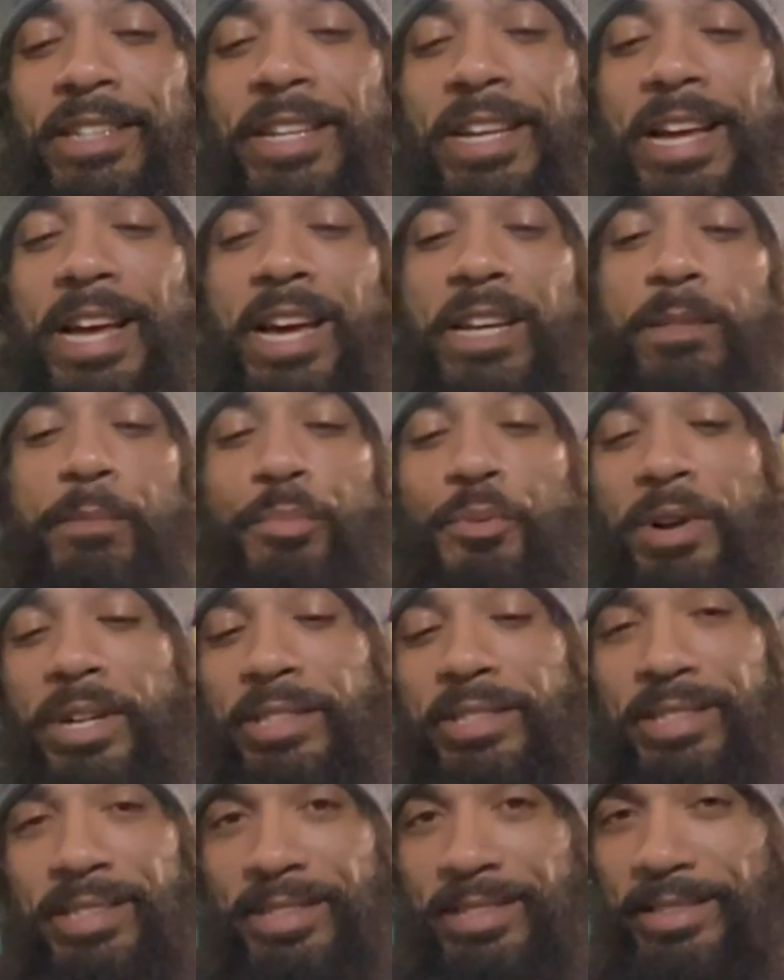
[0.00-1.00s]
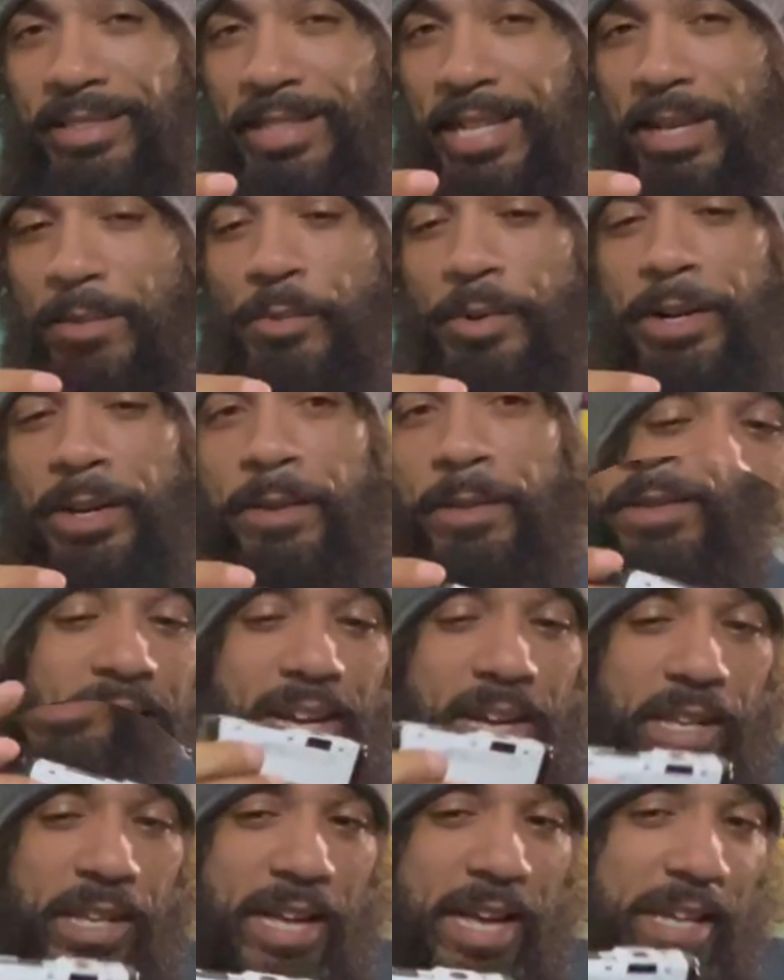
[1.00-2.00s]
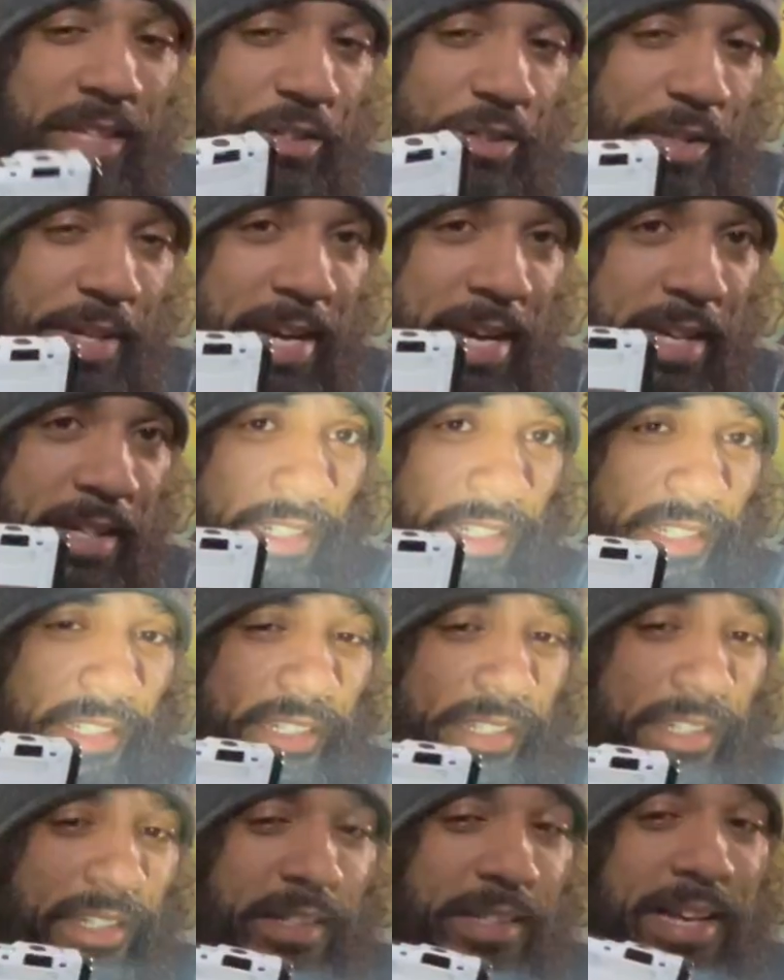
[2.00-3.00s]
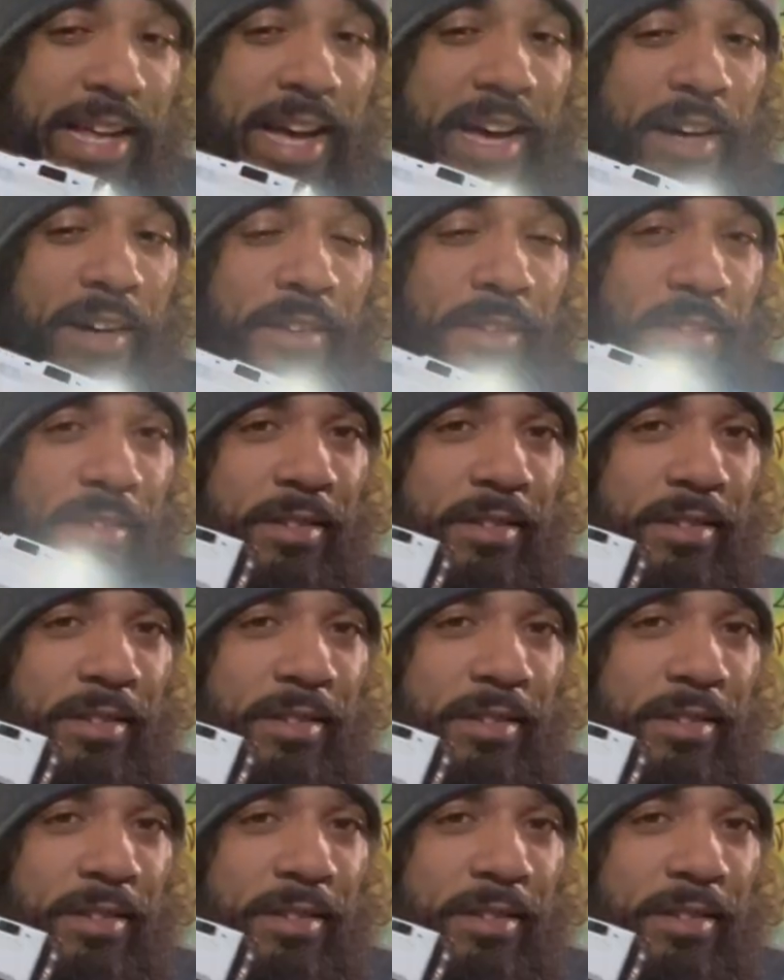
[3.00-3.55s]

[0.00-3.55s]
and press it the same way. And you get now